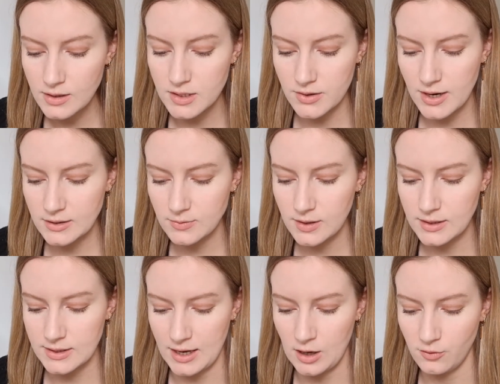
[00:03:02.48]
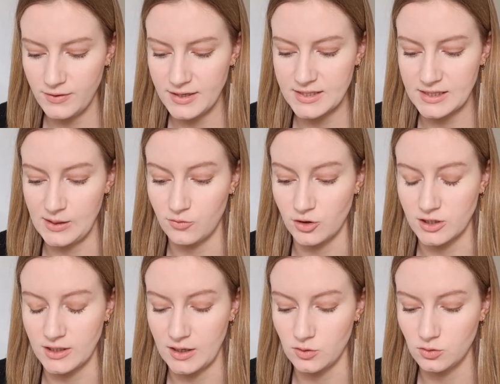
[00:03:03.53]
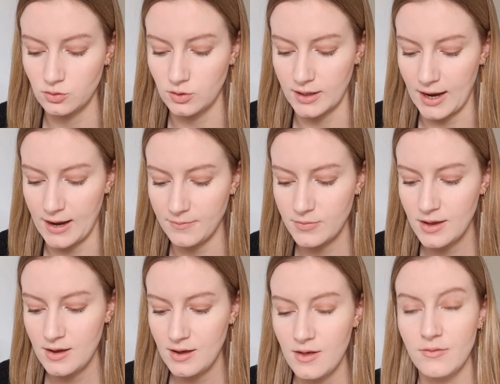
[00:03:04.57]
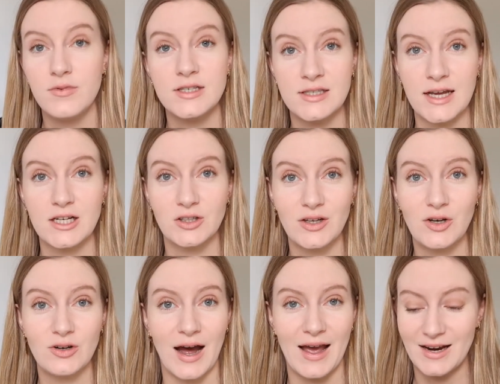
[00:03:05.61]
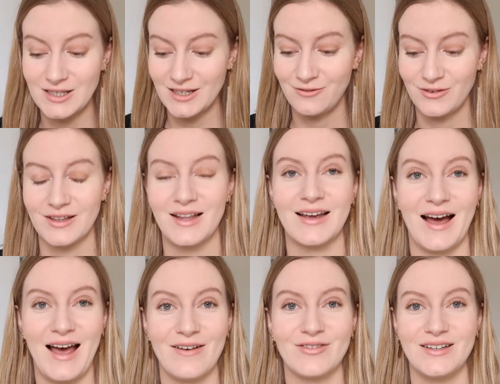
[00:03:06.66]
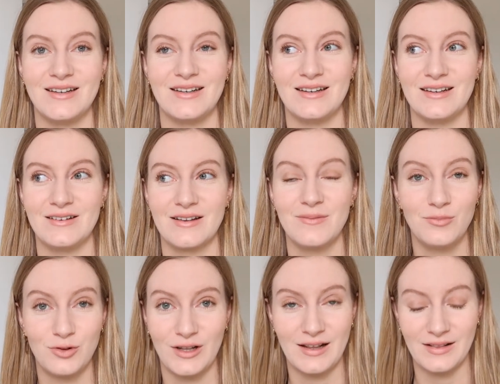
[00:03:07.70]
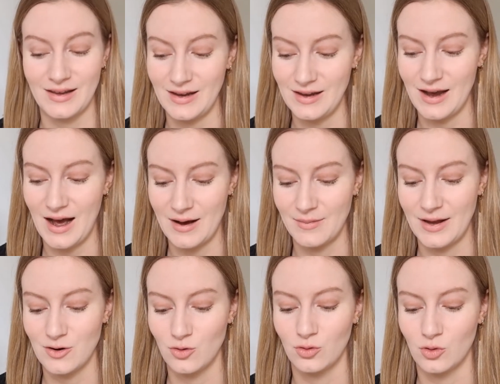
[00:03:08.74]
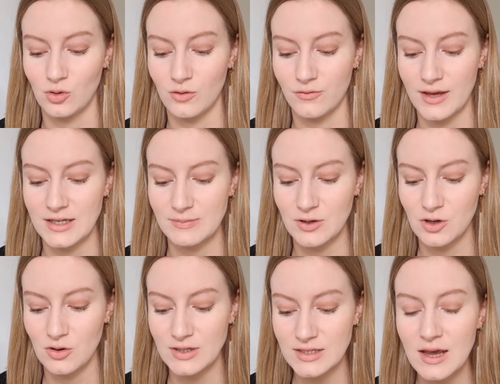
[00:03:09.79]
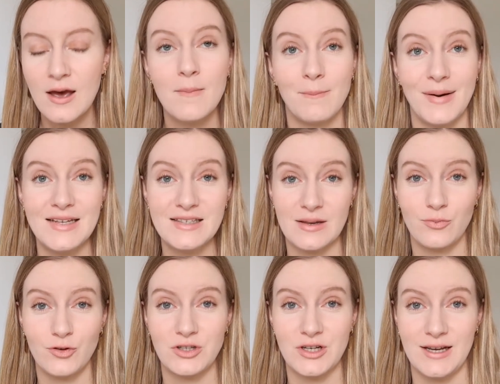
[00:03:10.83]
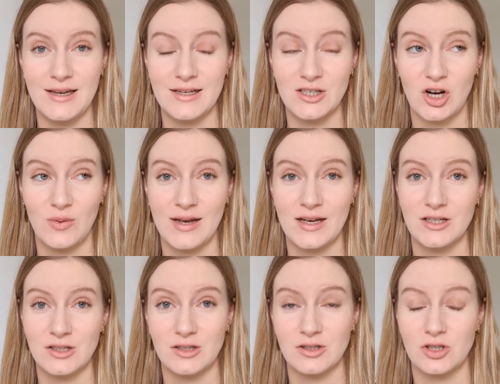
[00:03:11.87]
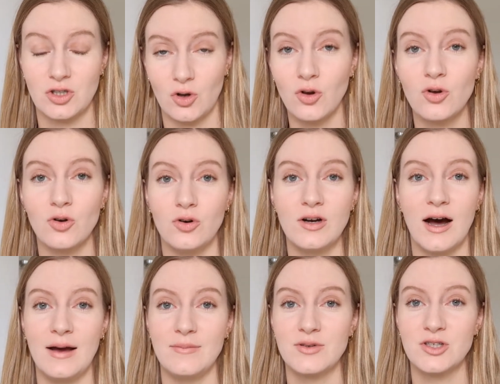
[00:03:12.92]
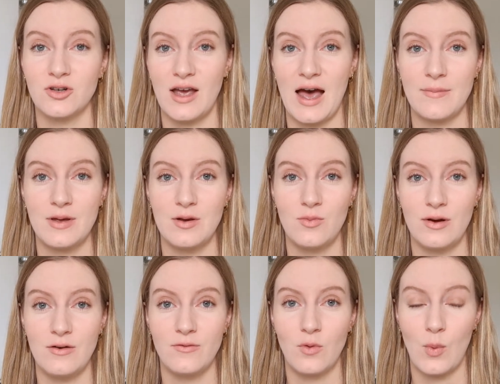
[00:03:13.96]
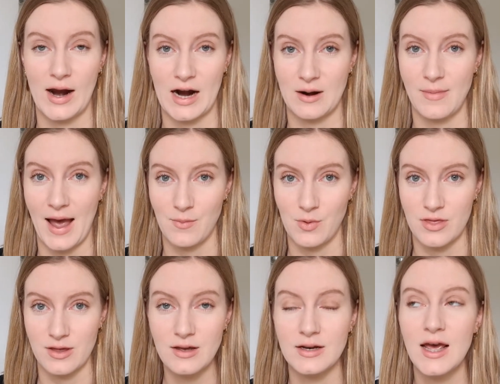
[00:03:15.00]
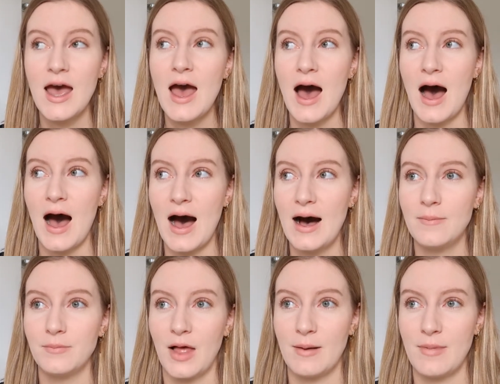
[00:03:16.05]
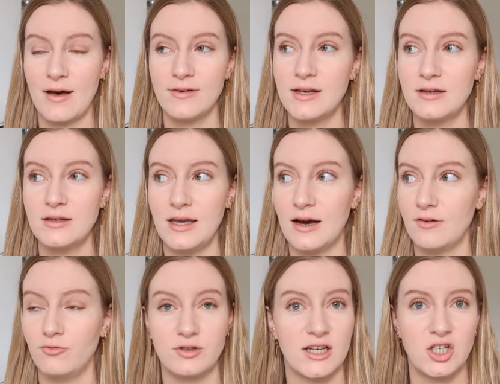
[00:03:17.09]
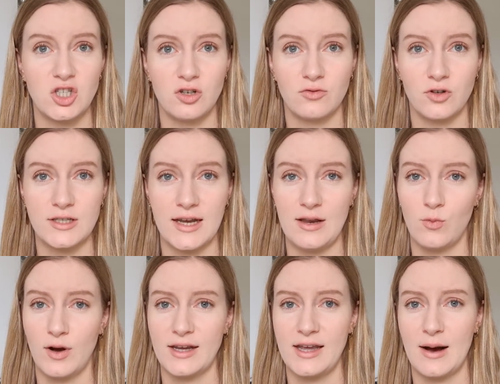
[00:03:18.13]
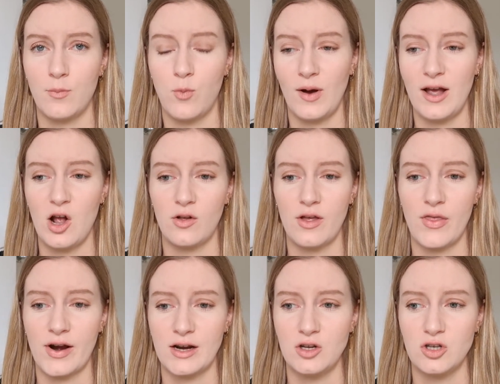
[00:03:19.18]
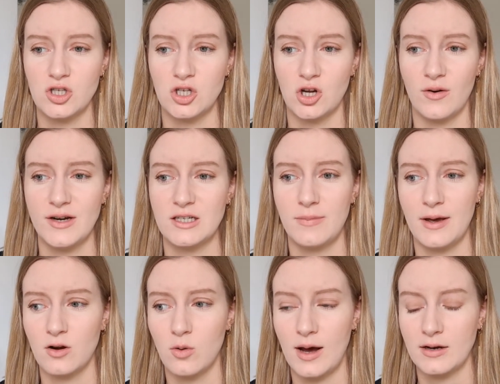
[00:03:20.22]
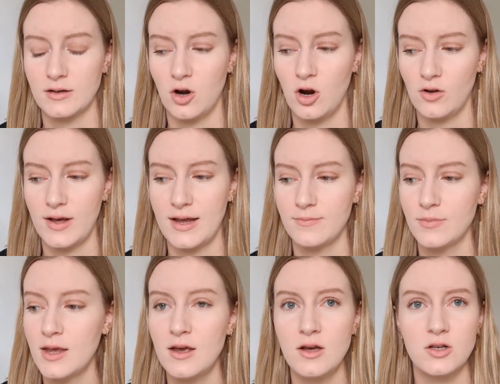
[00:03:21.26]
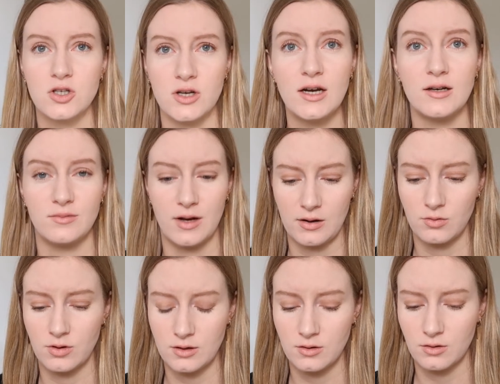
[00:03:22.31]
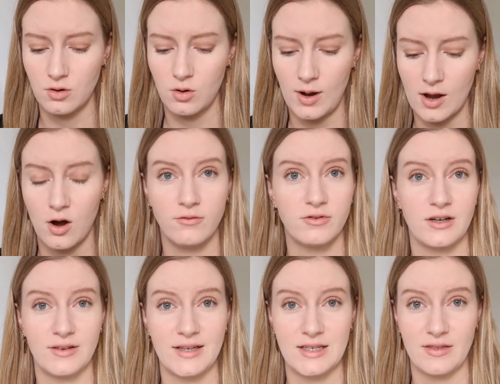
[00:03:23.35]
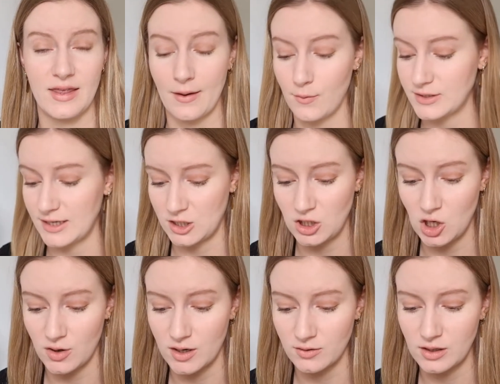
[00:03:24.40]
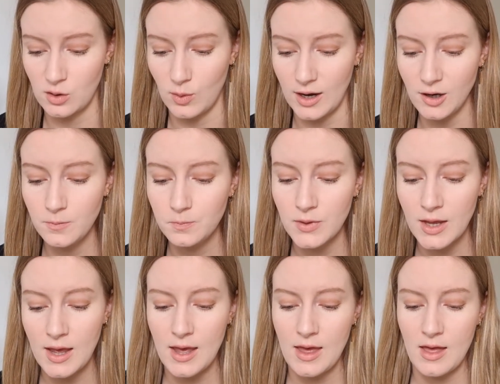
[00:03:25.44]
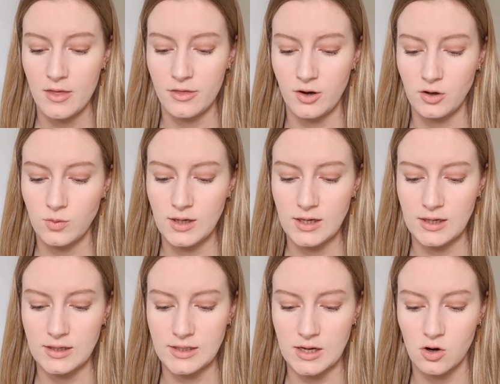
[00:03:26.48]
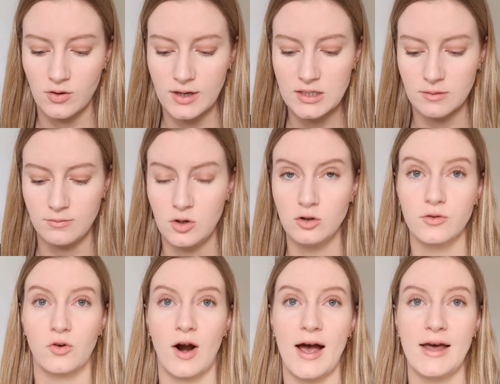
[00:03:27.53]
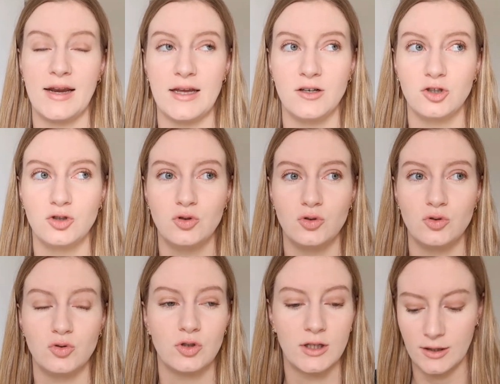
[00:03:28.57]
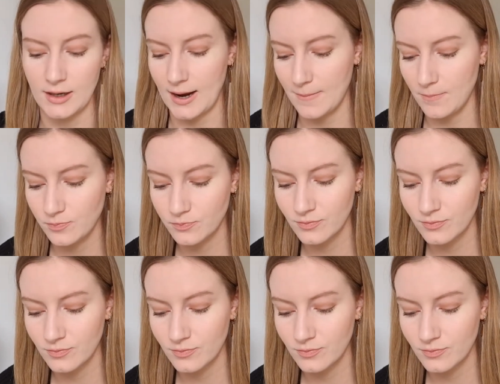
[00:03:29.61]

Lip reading: So the next one is a healthy sleep routine. Oh, okay. This is actually good. I actually feel like I haven't completely ignored all of these, because my sleep routine is going so good. I'm so happy with where I'm at with it. I'm having, yeah, such a good routine, waking up way earlier than I used to, going to bed quite early. So yeah, I can quite confidently say that that one's actually going really well. Third one is increased meal variety. Ooh, okay.